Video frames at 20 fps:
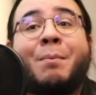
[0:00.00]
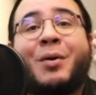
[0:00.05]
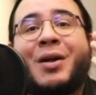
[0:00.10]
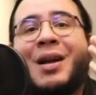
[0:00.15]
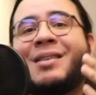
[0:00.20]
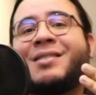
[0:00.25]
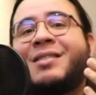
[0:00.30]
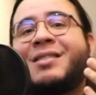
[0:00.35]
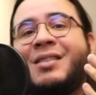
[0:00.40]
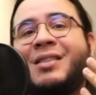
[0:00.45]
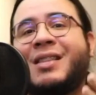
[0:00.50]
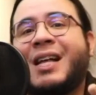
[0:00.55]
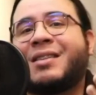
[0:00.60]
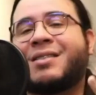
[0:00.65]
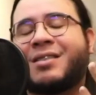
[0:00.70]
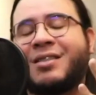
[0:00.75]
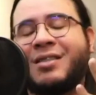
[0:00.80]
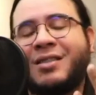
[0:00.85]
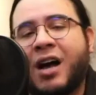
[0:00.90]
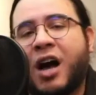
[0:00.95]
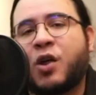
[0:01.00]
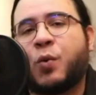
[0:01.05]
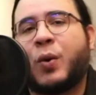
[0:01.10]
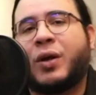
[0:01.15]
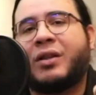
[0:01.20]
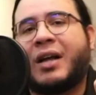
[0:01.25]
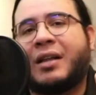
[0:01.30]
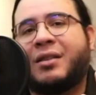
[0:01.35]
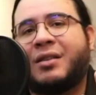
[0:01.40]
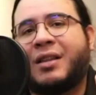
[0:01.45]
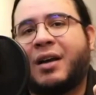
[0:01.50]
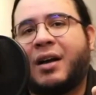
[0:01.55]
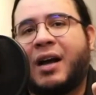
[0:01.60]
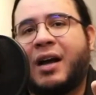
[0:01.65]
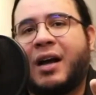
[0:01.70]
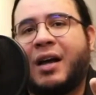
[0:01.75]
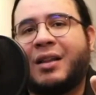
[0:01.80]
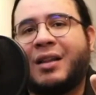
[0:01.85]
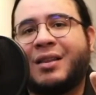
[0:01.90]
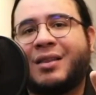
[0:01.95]
But that's not what
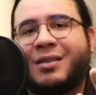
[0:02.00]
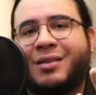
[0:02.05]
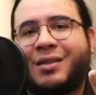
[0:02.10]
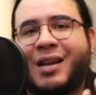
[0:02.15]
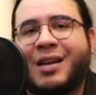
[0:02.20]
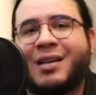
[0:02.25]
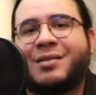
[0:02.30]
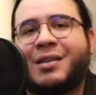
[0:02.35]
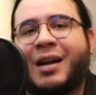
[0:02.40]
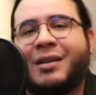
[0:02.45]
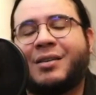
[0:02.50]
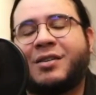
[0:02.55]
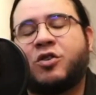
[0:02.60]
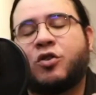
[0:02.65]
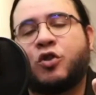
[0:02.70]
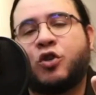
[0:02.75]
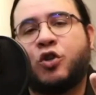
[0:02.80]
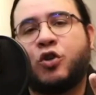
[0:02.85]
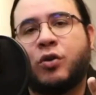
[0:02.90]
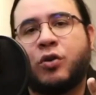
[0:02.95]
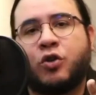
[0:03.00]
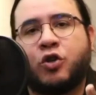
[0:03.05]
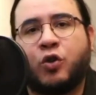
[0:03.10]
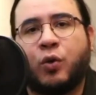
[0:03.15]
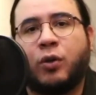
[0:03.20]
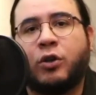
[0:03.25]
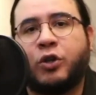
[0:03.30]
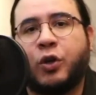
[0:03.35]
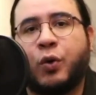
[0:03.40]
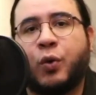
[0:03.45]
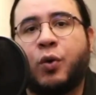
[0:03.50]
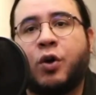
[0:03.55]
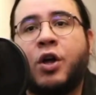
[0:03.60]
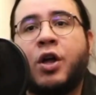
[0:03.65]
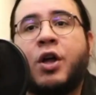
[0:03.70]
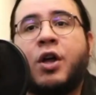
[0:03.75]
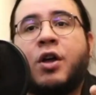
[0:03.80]
a data scientist should do.